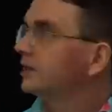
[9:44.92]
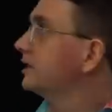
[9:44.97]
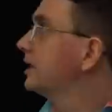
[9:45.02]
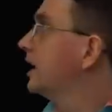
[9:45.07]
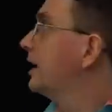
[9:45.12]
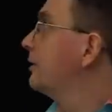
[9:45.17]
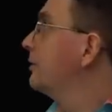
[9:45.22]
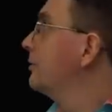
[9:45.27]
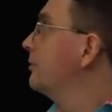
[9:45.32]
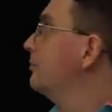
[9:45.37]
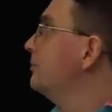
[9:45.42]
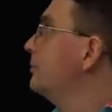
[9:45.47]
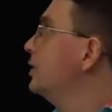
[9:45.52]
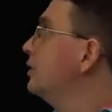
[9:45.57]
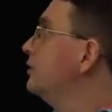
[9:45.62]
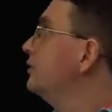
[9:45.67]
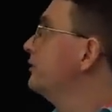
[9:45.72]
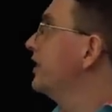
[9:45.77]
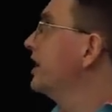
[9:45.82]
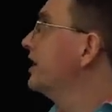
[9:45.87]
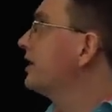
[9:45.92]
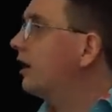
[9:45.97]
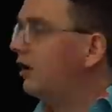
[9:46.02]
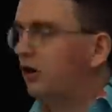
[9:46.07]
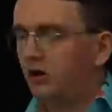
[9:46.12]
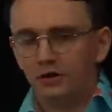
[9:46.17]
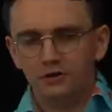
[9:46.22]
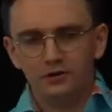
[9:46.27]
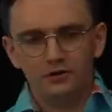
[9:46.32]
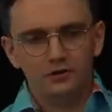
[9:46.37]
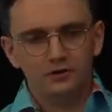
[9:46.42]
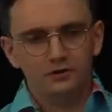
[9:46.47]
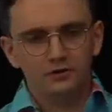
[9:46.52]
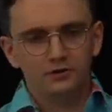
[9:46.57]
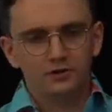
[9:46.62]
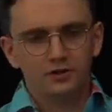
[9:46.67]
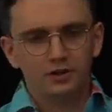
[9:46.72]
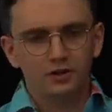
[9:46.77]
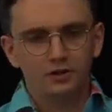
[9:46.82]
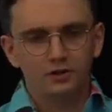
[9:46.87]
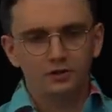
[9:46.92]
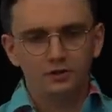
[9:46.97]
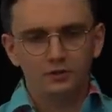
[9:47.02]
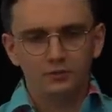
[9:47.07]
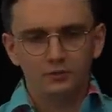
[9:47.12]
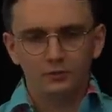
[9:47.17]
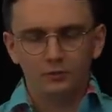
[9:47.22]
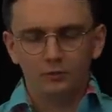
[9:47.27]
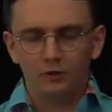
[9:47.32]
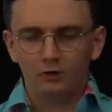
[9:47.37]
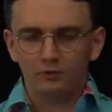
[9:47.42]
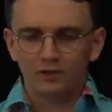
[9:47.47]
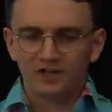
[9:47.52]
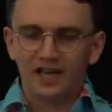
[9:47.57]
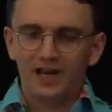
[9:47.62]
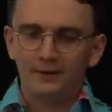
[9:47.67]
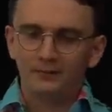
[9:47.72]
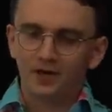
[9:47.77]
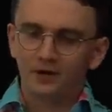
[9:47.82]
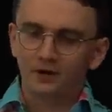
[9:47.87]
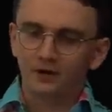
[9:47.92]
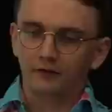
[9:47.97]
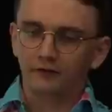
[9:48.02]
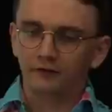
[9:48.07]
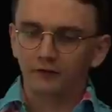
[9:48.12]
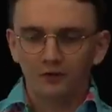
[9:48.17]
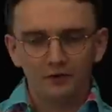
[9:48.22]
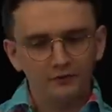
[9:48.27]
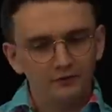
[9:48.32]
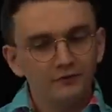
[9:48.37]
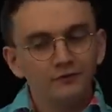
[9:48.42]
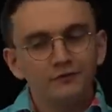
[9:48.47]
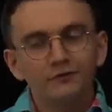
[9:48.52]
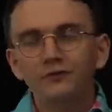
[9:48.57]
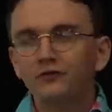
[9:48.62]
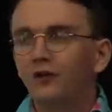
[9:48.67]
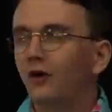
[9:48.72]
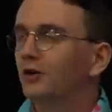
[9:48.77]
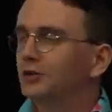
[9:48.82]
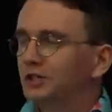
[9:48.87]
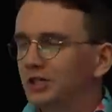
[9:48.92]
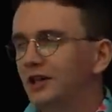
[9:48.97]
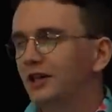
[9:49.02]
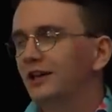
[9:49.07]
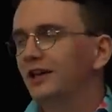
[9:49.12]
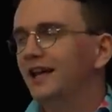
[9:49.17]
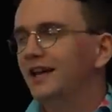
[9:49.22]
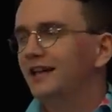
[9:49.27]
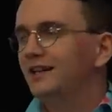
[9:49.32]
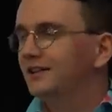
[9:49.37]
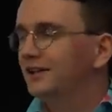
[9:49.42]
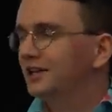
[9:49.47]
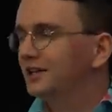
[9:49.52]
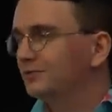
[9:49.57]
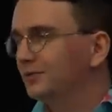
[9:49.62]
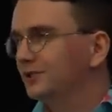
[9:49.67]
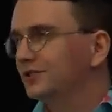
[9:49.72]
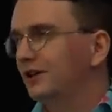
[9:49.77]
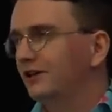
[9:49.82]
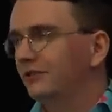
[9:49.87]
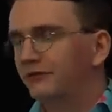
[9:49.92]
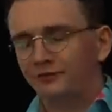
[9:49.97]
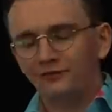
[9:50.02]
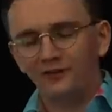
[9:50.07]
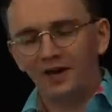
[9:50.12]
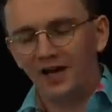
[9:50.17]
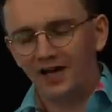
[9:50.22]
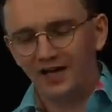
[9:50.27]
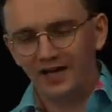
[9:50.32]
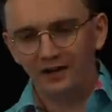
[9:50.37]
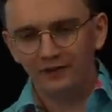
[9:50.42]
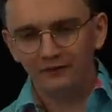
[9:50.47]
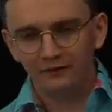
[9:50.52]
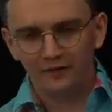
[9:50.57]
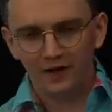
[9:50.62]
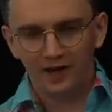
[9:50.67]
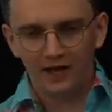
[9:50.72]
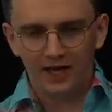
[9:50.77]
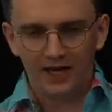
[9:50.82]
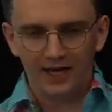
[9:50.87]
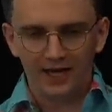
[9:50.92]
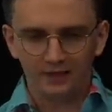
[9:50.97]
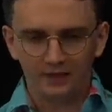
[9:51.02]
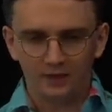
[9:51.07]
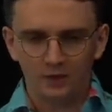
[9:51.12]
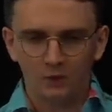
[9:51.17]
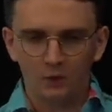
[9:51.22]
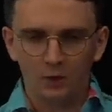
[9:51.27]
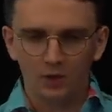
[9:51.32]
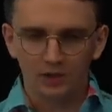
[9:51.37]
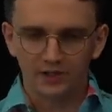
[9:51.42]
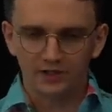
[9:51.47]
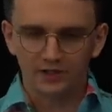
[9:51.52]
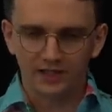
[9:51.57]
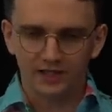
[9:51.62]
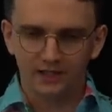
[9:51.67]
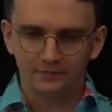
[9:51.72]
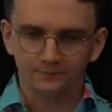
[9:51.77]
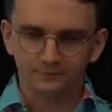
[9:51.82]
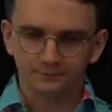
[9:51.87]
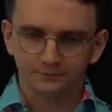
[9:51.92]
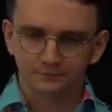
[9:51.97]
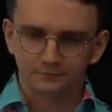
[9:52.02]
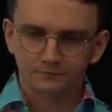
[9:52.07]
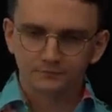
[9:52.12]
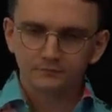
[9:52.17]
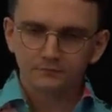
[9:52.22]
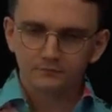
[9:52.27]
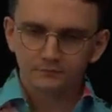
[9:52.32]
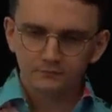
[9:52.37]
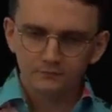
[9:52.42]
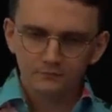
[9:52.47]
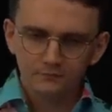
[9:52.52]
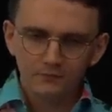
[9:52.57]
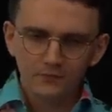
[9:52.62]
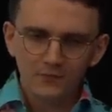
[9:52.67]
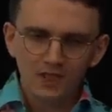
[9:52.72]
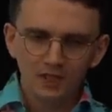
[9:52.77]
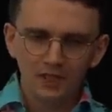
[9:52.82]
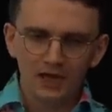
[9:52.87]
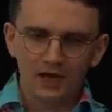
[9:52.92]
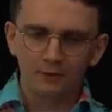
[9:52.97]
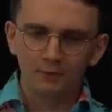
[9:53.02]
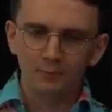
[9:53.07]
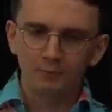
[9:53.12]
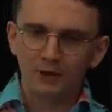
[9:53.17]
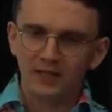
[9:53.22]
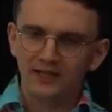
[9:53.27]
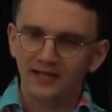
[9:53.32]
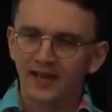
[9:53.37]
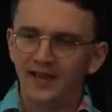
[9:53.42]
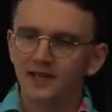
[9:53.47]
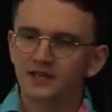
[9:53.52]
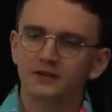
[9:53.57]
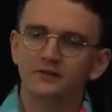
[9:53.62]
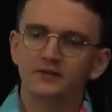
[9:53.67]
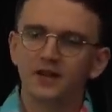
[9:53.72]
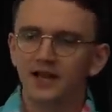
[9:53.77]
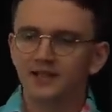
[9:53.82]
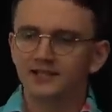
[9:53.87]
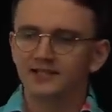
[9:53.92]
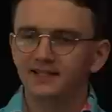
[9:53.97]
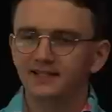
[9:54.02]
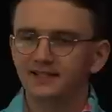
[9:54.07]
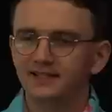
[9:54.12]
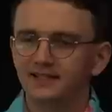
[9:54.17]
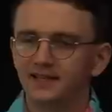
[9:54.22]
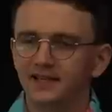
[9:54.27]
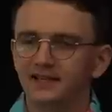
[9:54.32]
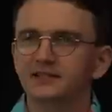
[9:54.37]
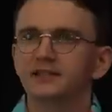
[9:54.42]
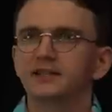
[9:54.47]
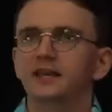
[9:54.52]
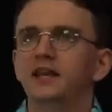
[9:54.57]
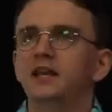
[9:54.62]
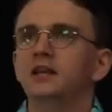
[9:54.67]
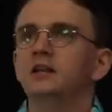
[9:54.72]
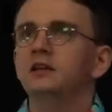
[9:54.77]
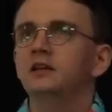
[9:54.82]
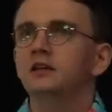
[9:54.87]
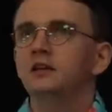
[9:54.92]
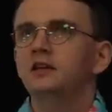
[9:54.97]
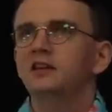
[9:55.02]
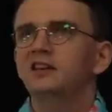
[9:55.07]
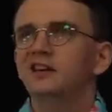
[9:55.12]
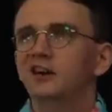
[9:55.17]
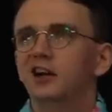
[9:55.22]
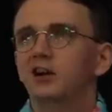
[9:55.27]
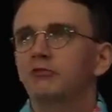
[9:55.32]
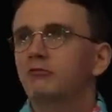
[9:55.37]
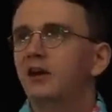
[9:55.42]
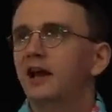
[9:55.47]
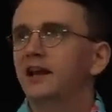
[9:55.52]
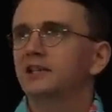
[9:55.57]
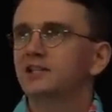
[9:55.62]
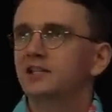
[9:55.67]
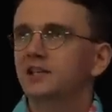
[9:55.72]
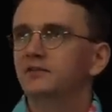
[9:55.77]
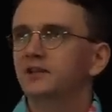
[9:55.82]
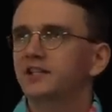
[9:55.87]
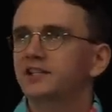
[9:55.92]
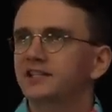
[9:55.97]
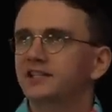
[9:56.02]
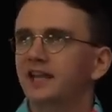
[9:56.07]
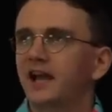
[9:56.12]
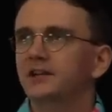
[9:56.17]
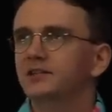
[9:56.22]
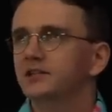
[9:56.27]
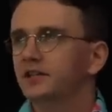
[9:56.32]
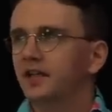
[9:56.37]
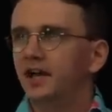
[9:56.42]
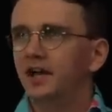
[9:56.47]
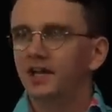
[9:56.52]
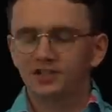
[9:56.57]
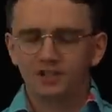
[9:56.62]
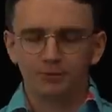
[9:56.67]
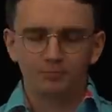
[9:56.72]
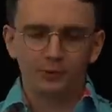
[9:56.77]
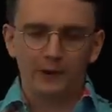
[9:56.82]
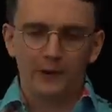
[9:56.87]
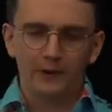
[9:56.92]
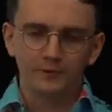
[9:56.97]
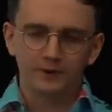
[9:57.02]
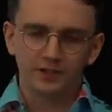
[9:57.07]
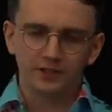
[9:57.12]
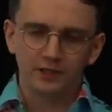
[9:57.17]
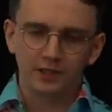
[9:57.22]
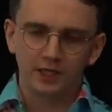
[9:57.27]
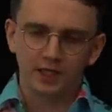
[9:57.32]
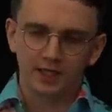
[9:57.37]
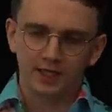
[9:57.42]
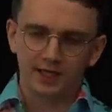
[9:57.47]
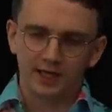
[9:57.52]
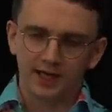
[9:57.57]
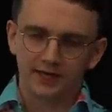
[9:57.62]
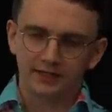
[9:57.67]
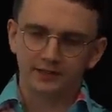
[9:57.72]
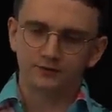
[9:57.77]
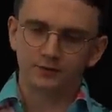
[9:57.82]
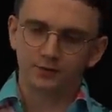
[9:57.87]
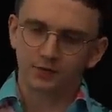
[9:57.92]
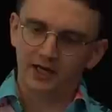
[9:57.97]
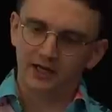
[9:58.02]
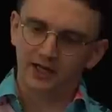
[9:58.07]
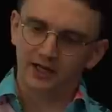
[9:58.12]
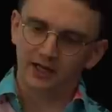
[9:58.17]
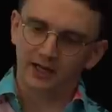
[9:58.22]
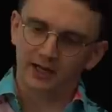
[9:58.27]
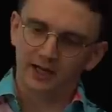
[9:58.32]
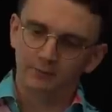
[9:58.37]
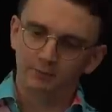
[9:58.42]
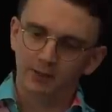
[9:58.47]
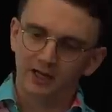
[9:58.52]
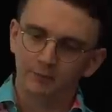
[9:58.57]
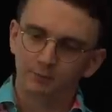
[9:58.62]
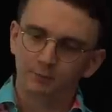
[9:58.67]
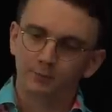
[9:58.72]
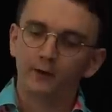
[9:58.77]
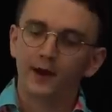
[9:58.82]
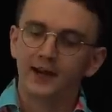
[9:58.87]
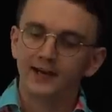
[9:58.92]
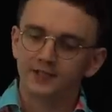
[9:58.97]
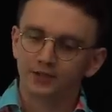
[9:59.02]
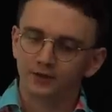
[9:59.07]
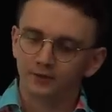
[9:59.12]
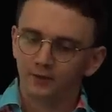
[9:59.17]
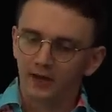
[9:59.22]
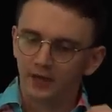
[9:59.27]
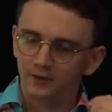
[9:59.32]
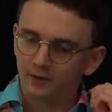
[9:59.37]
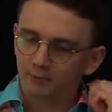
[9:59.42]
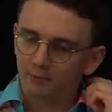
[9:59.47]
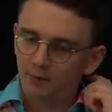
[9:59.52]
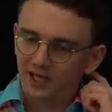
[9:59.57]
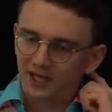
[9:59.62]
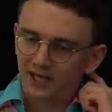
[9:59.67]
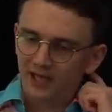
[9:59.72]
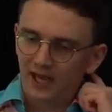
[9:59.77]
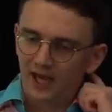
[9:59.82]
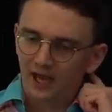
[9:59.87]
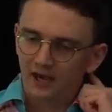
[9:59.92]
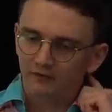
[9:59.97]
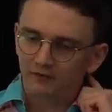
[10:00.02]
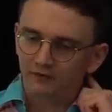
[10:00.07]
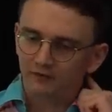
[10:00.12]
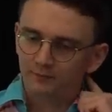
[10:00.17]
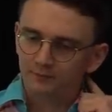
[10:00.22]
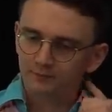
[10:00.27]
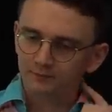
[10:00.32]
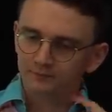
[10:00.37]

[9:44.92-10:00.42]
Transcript: Now, moving on to what was happening at the front, fortunately, this was of far, far higher quality. Now, by the end of 1916, a relatively standardised approach to collective training had been embraced throughout the BEF.